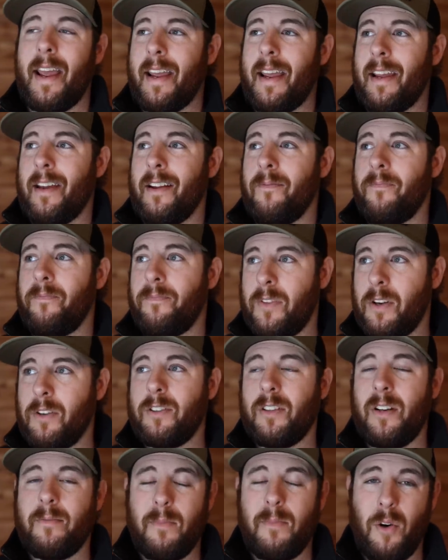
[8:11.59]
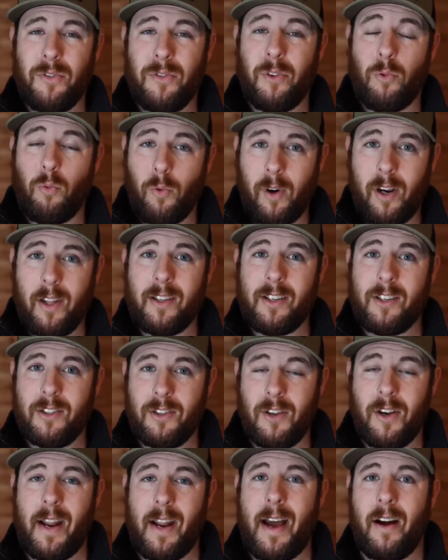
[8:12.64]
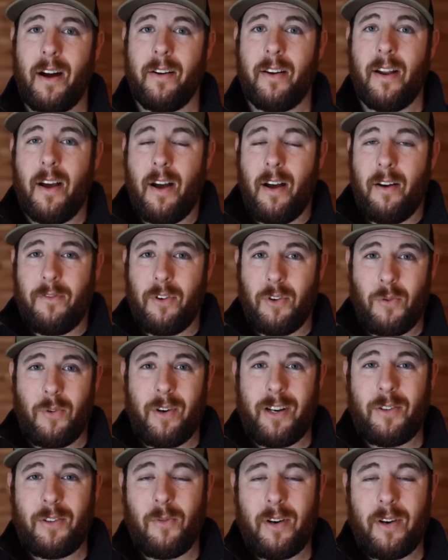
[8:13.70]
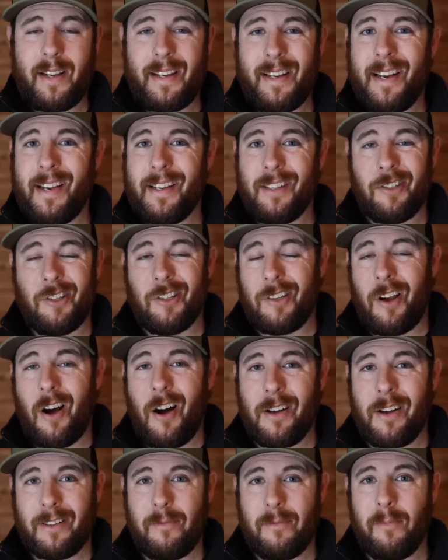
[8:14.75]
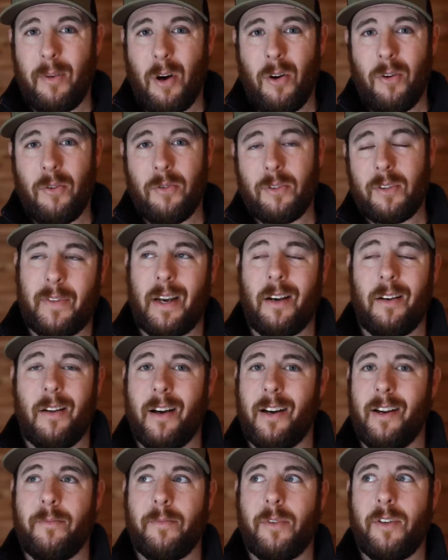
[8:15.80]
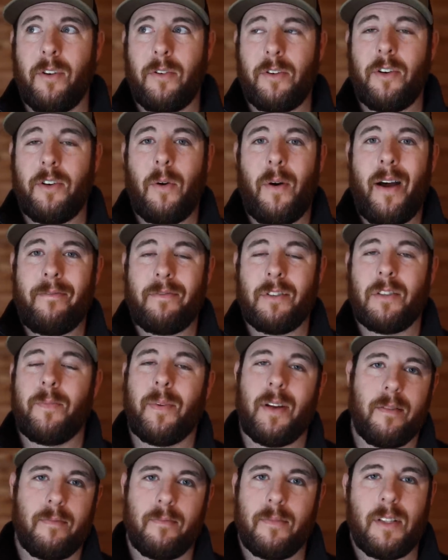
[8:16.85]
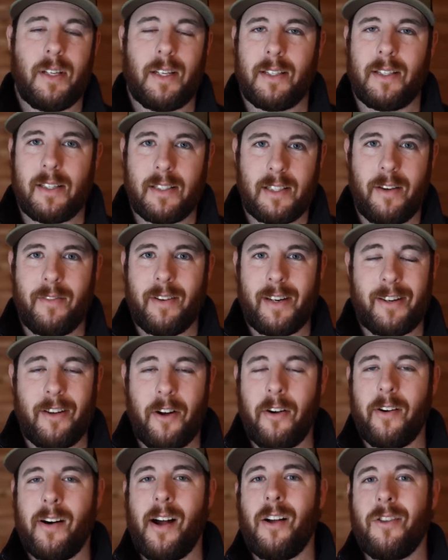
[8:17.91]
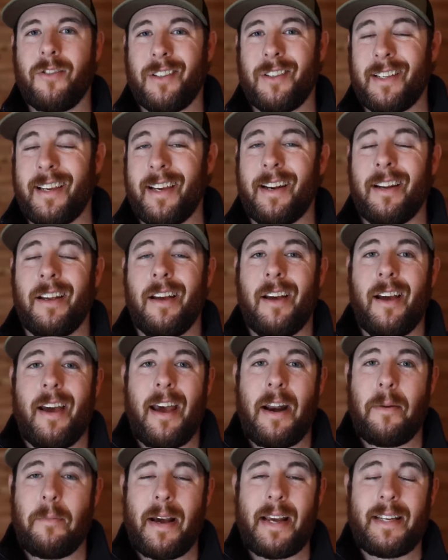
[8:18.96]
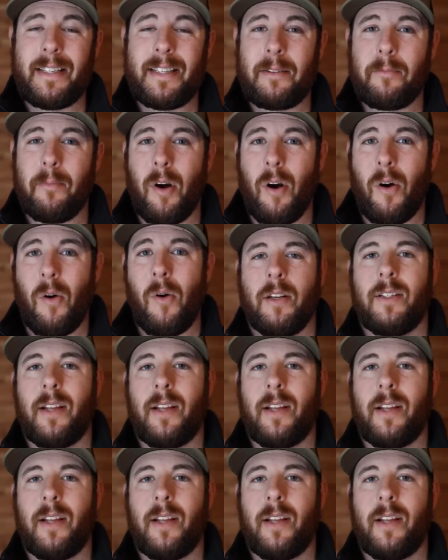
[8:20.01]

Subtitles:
and there's some bows that really stood out for 2020 as just awesome bows, and a lot of them, you know, you don't have to spend $1,600-$1,700 to get an amazing bow.